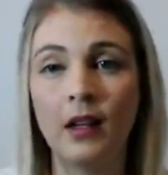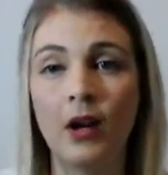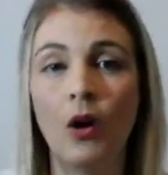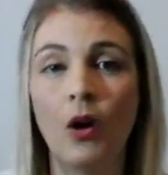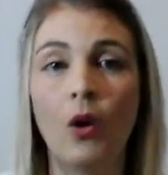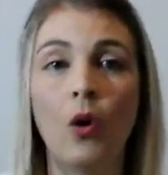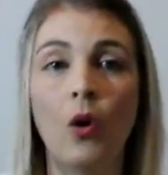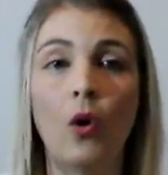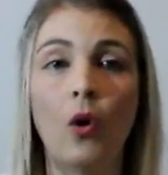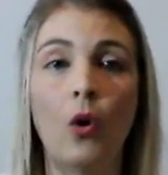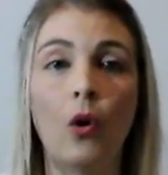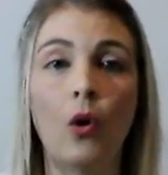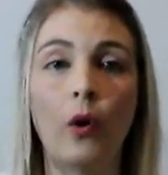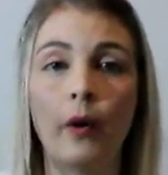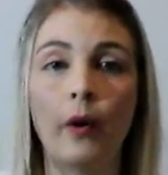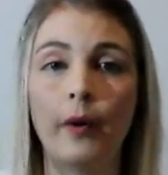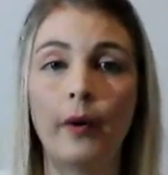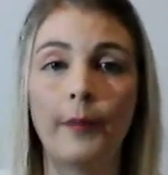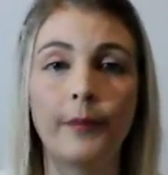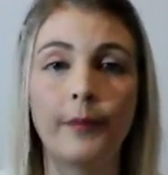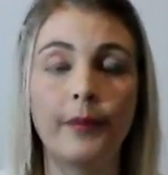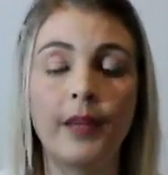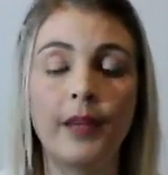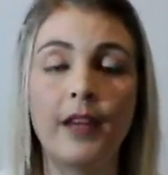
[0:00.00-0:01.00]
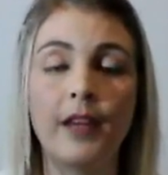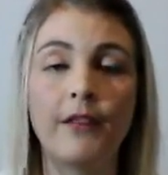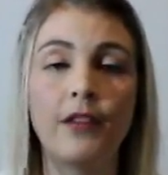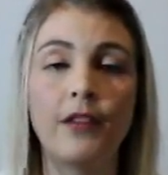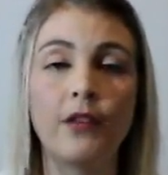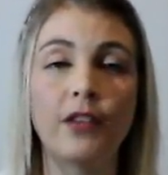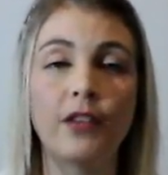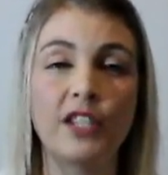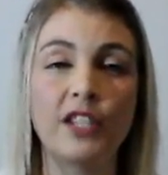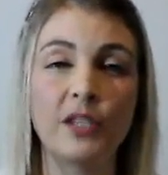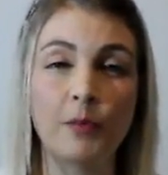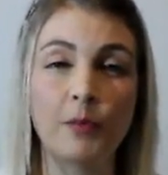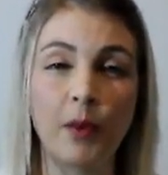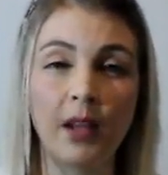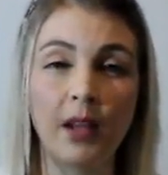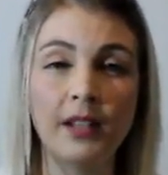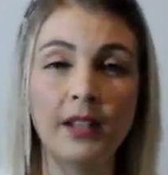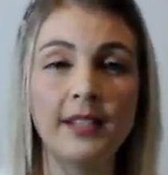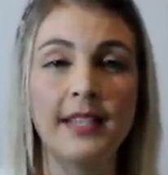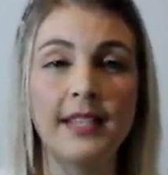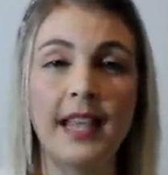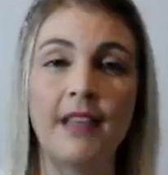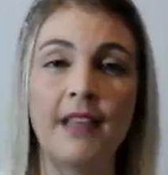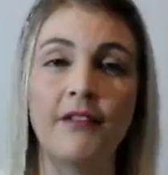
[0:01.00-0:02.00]
or if the
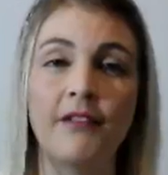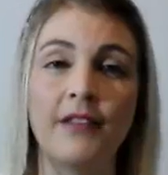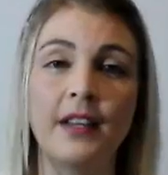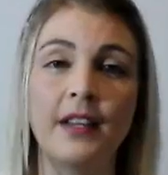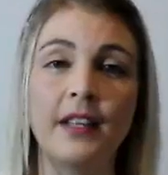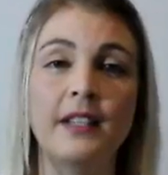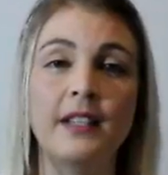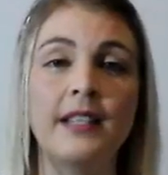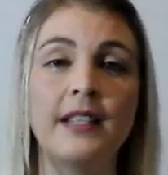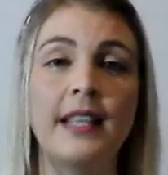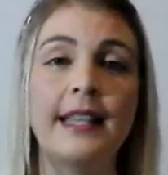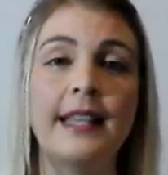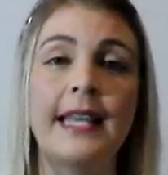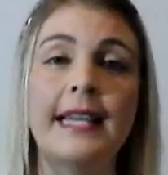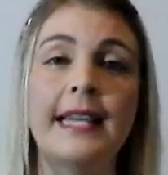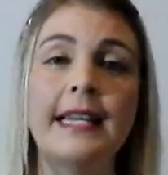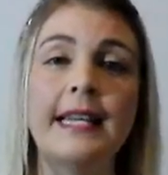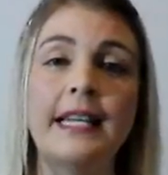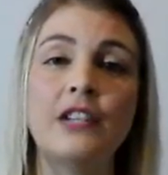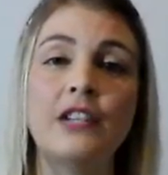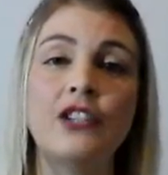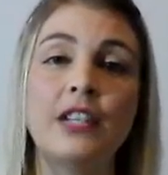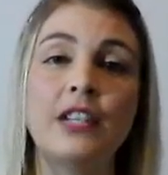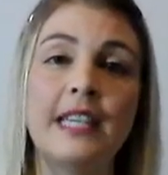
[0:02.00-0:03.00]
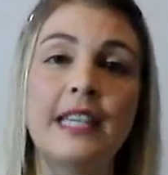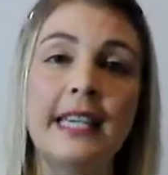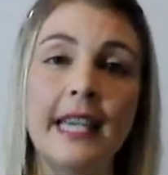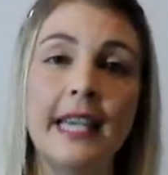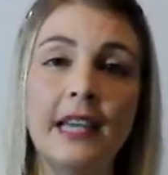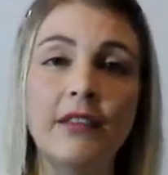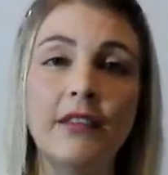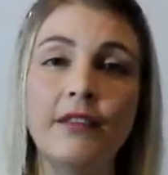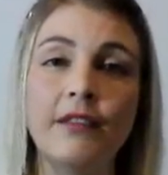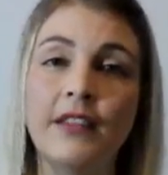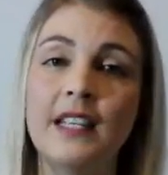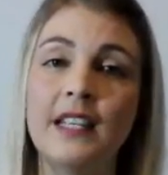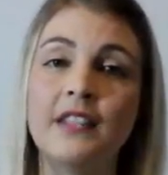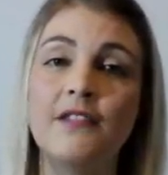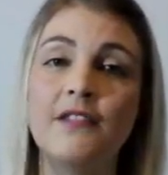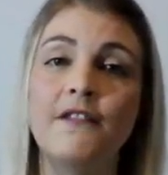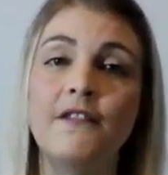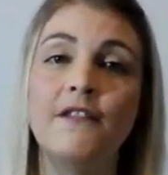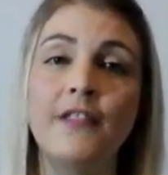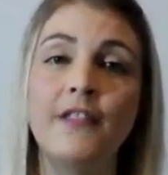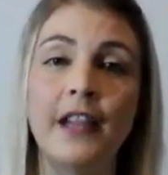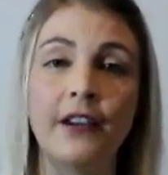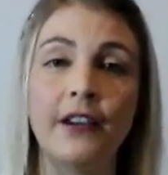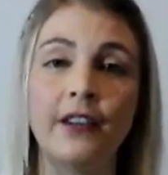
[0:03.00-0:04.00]
response effort that they need to give is
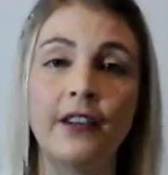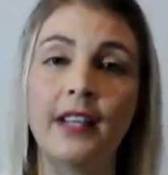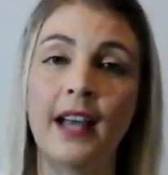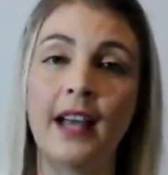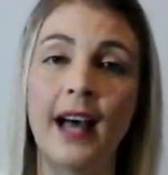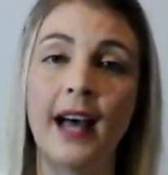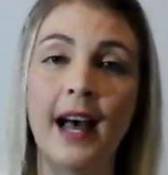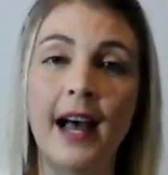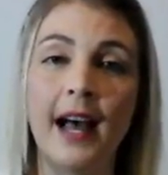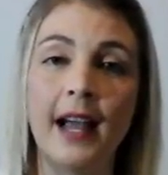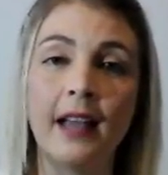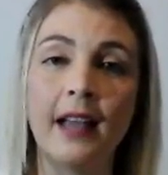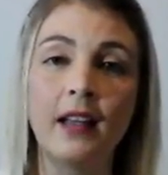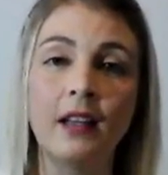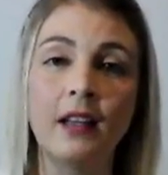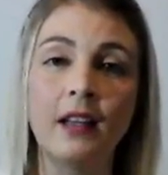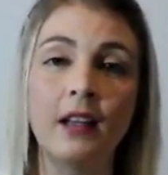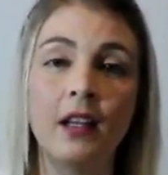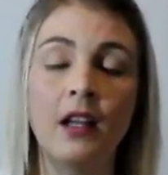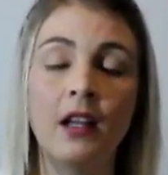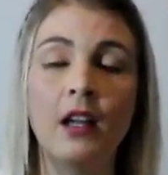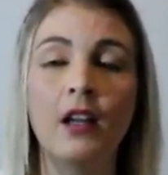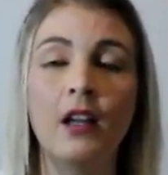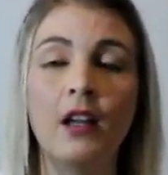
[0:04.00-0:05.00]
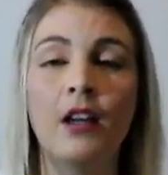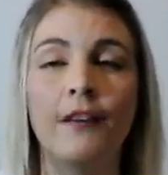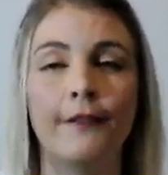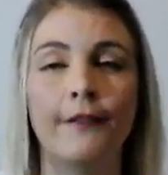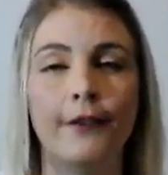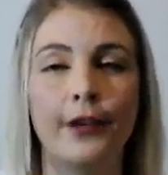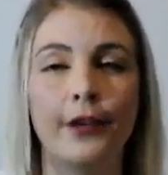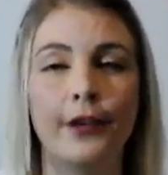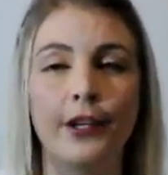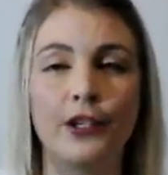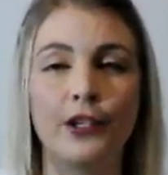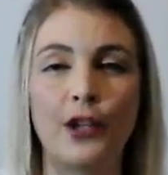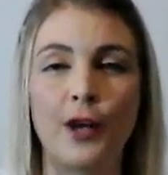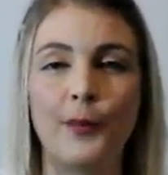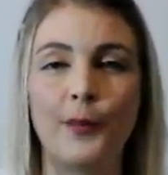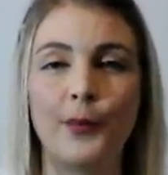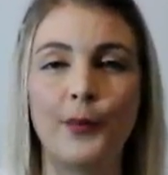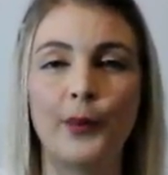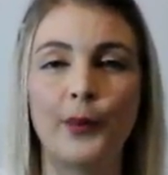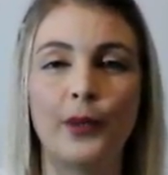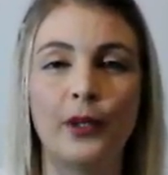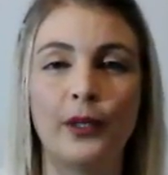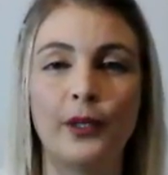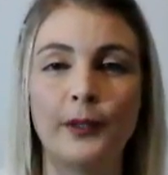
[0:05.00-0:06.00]
very high, for
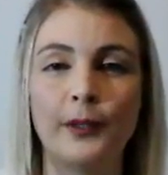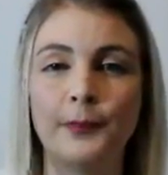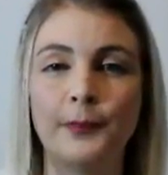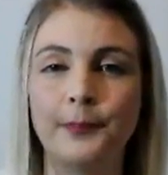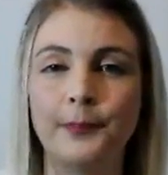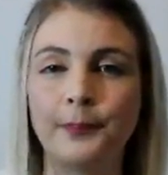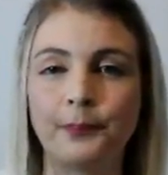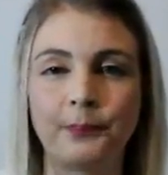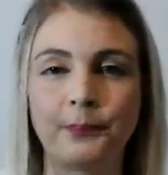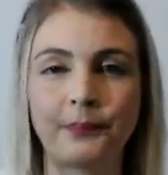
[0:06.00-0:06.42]
example,